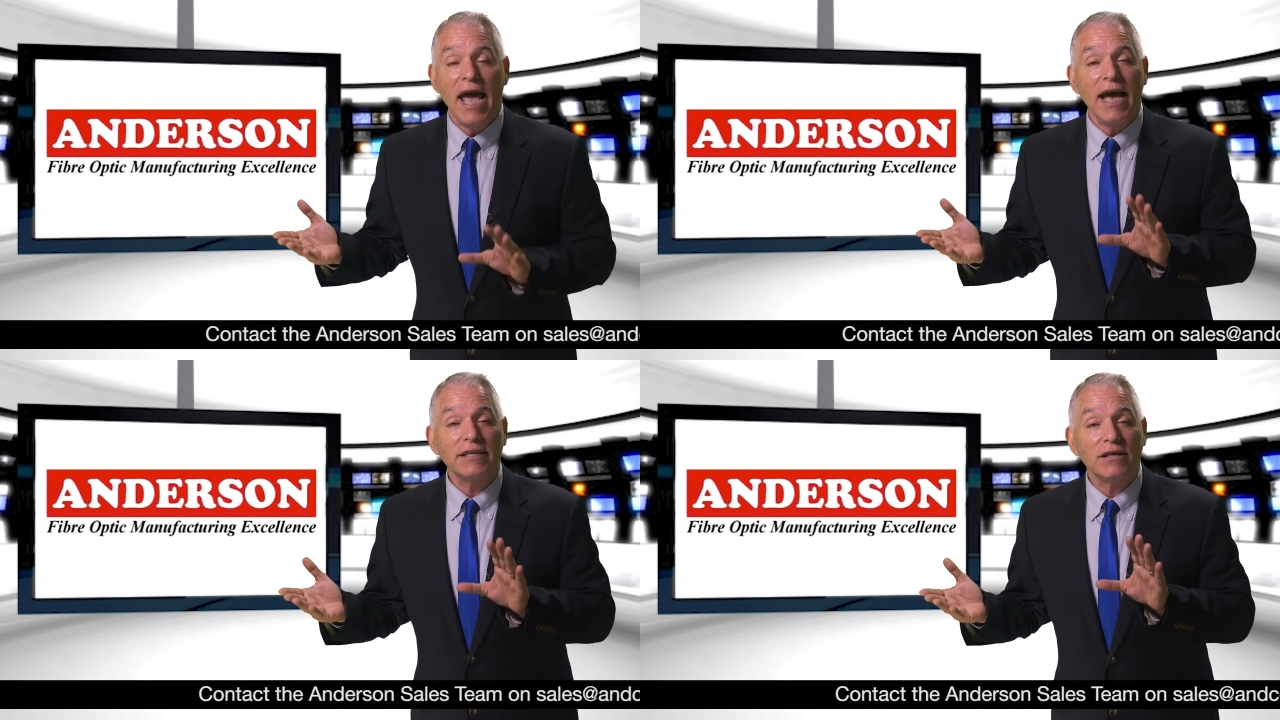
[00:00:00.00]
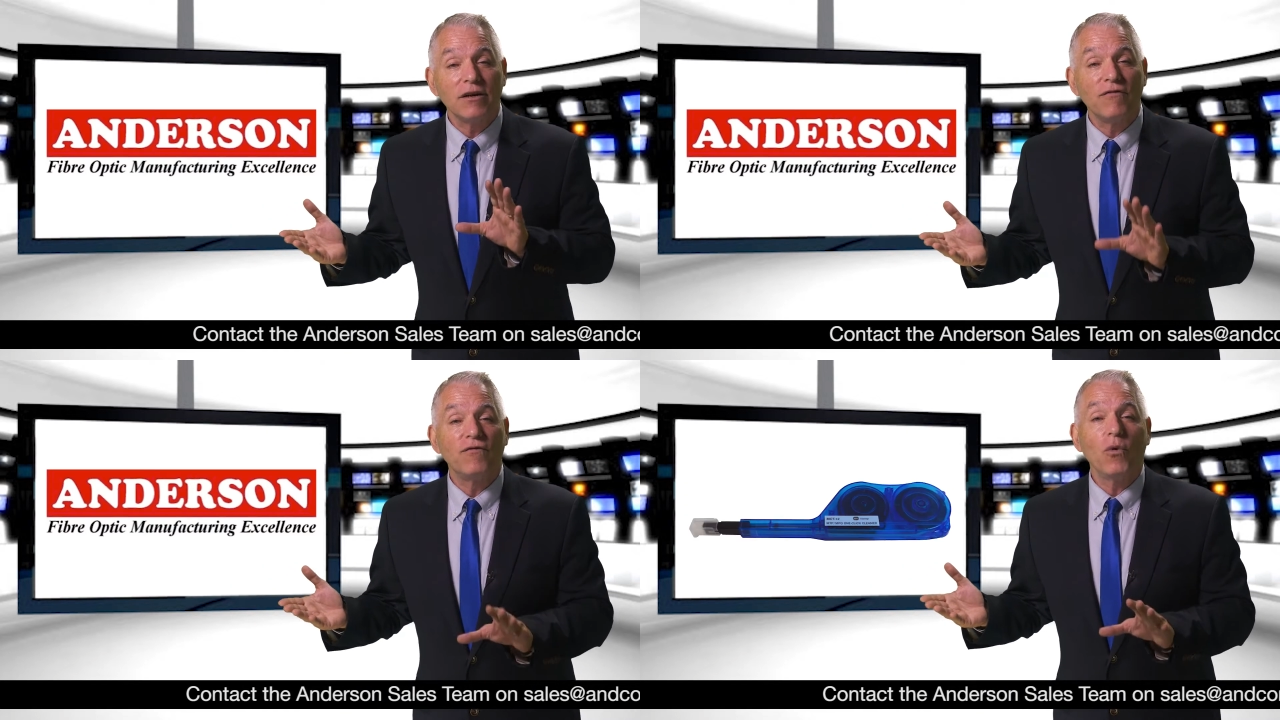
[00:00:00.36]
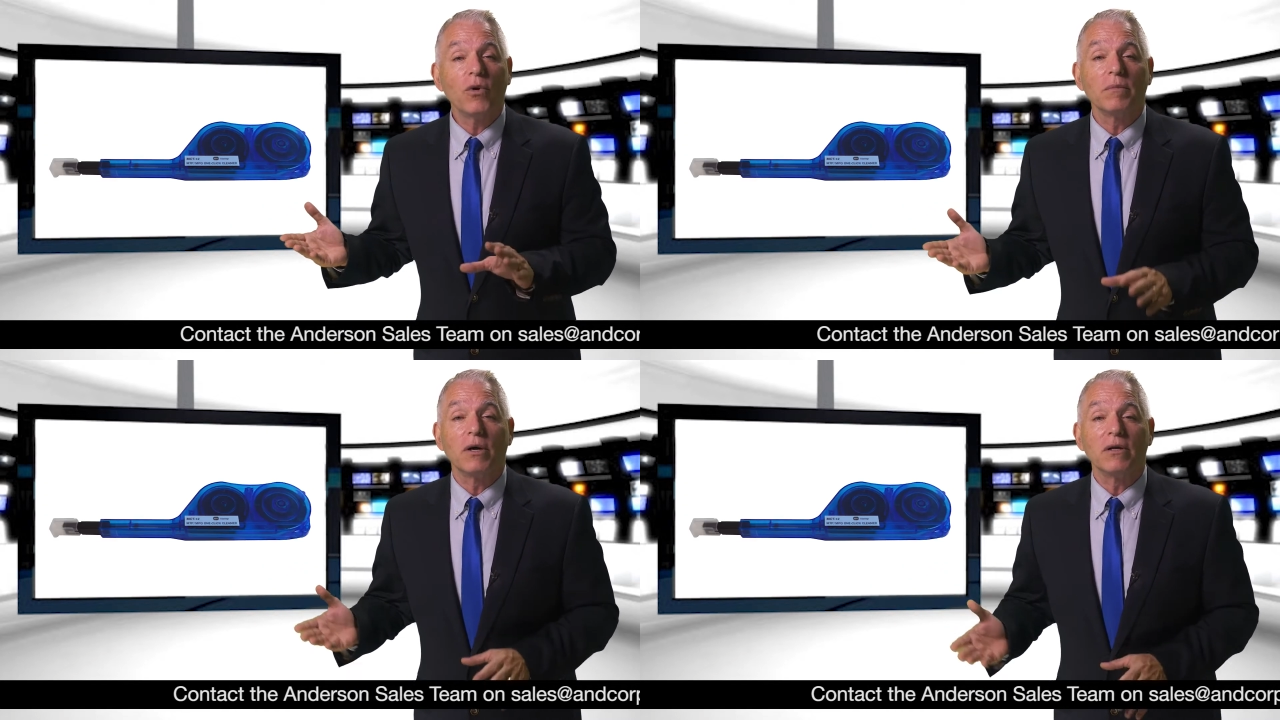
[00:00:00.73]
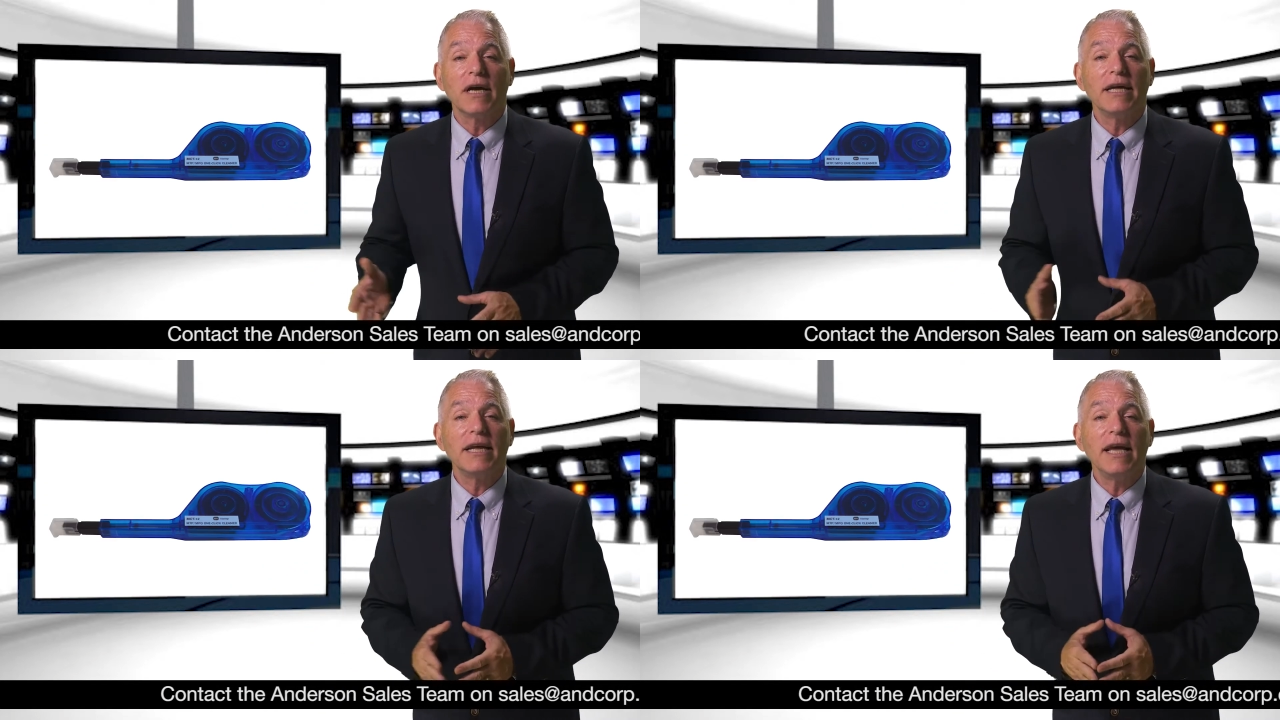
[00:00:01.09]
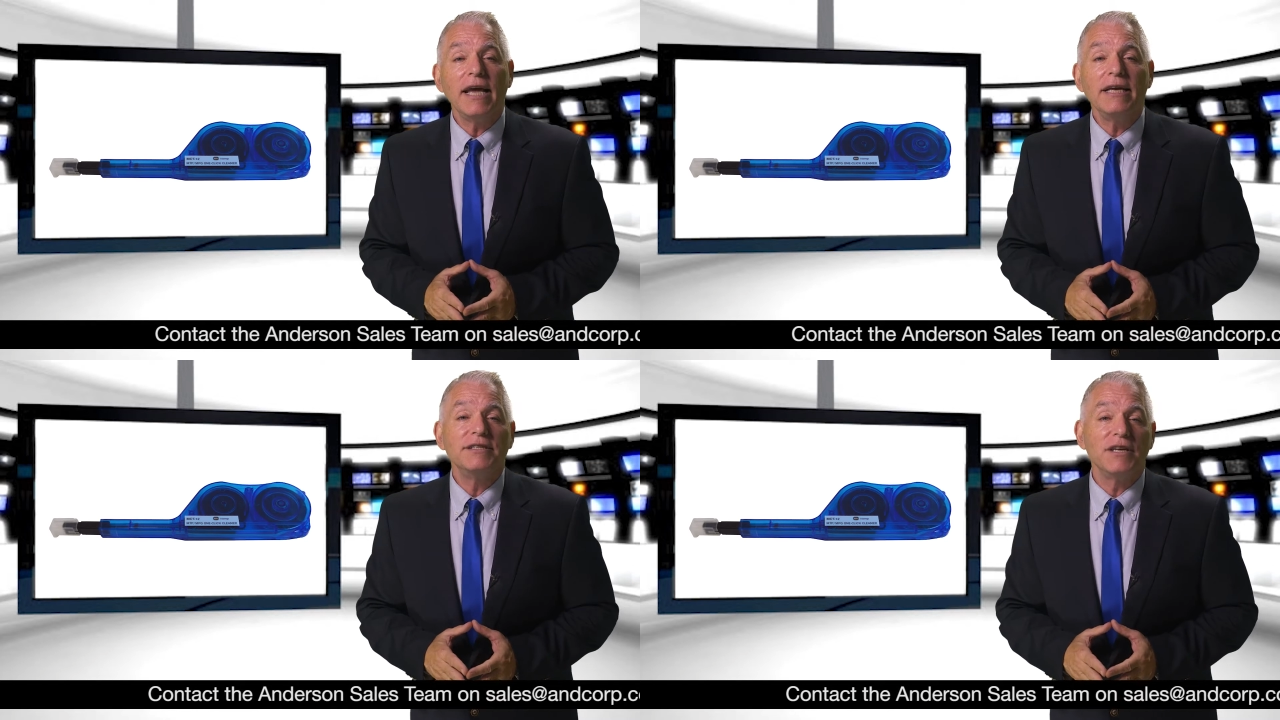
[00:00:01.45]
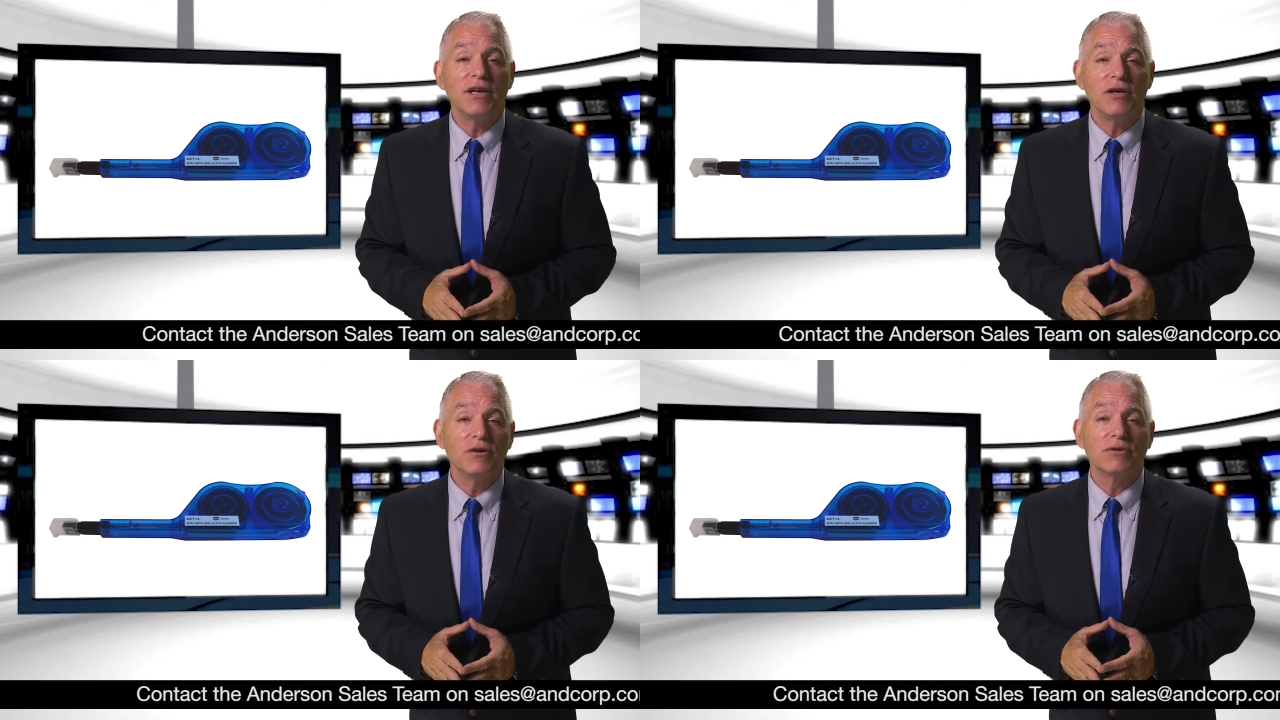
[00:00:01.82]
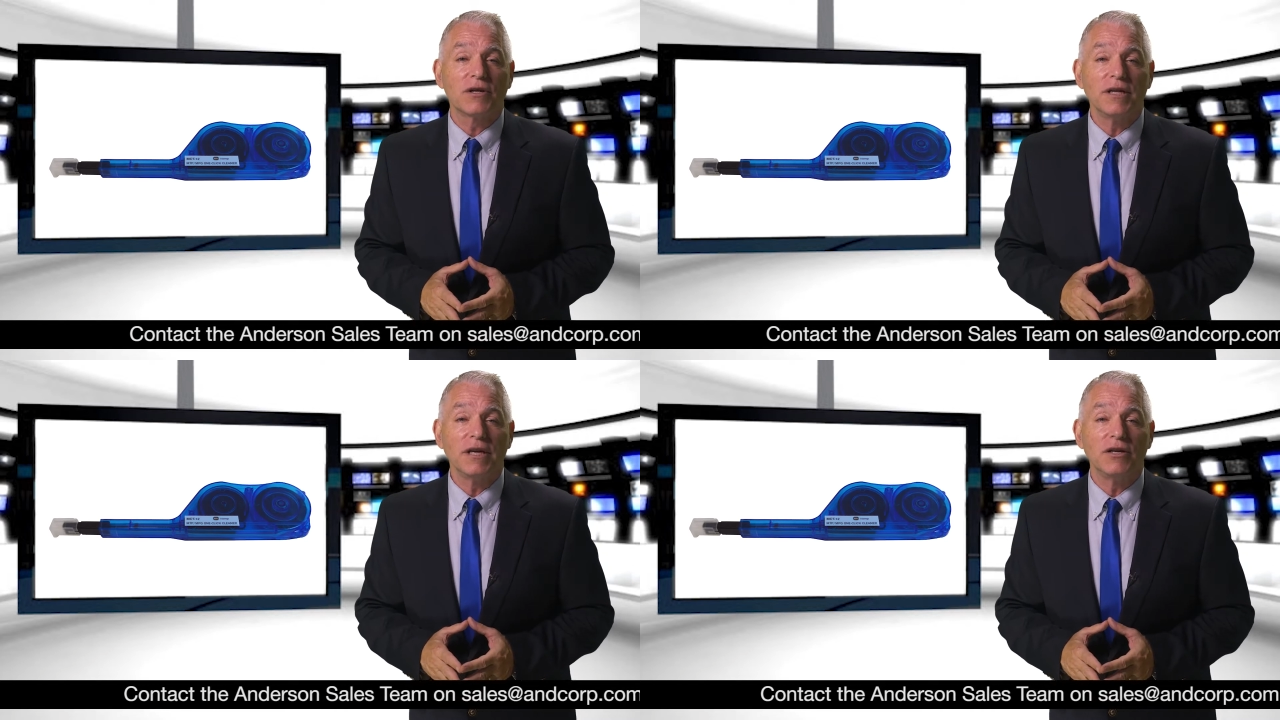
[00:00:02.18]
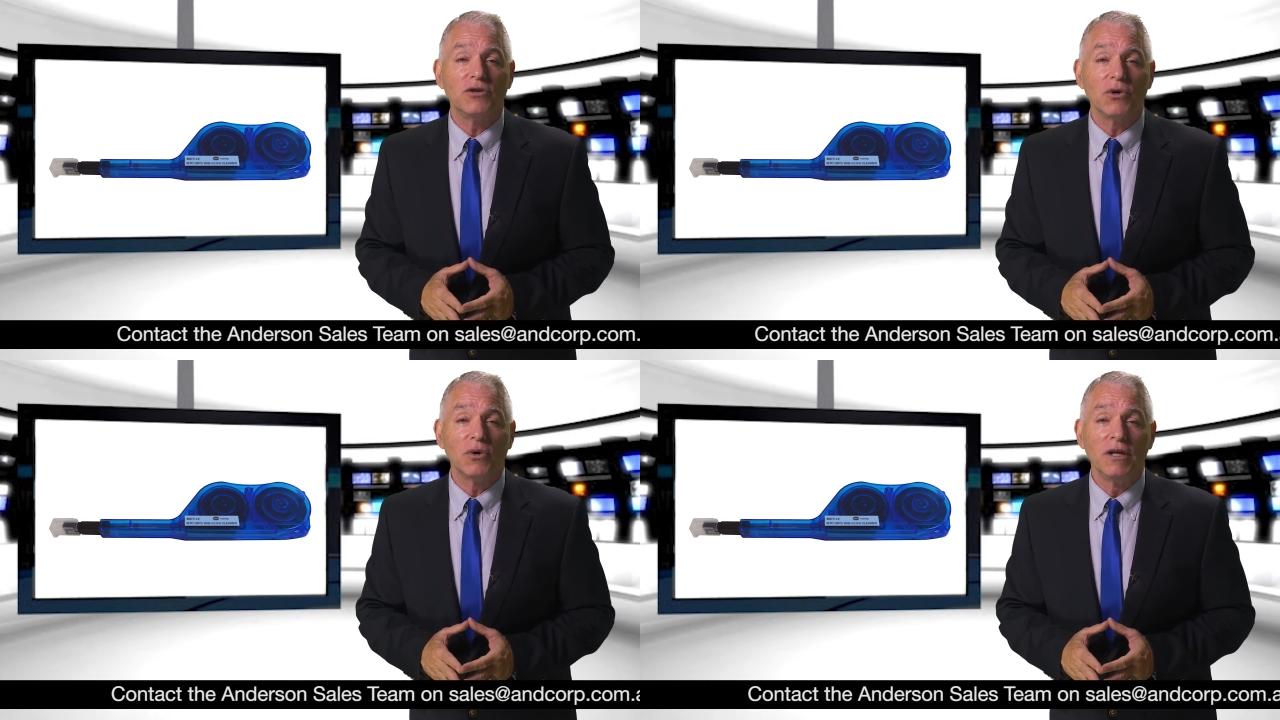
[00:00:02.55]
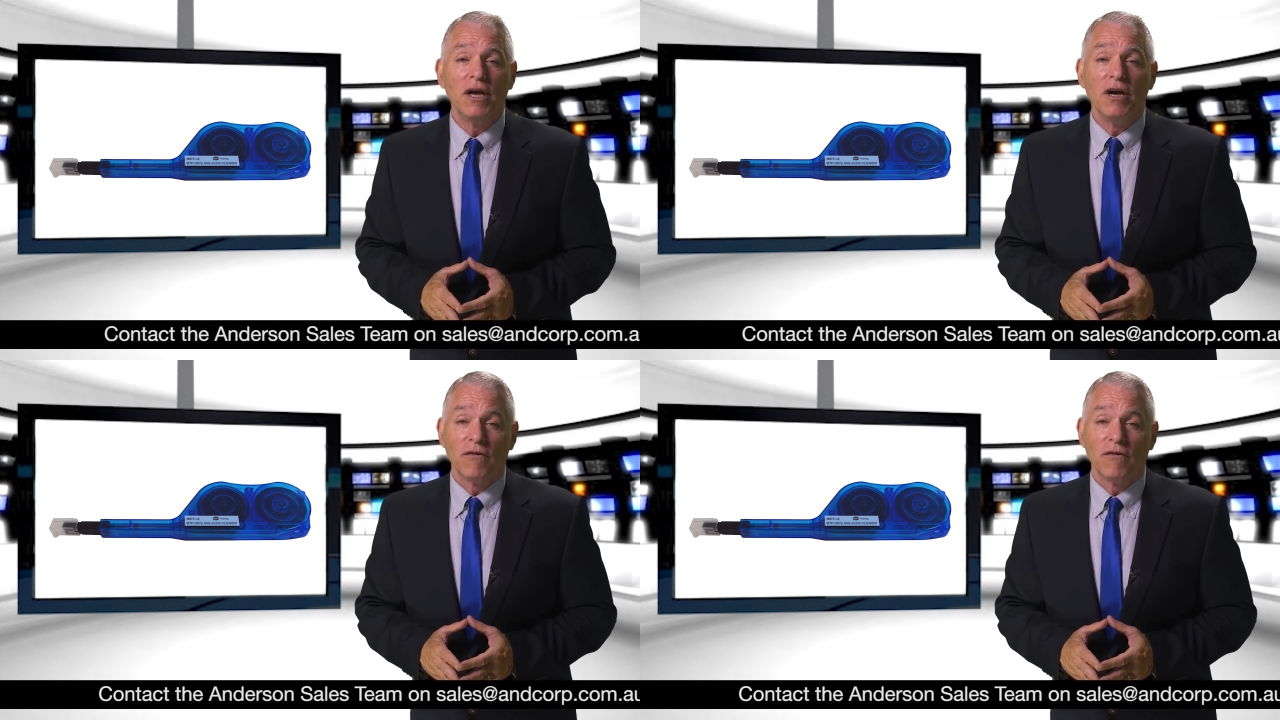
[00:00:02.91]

has an affordable and easy-to-use cleaning tool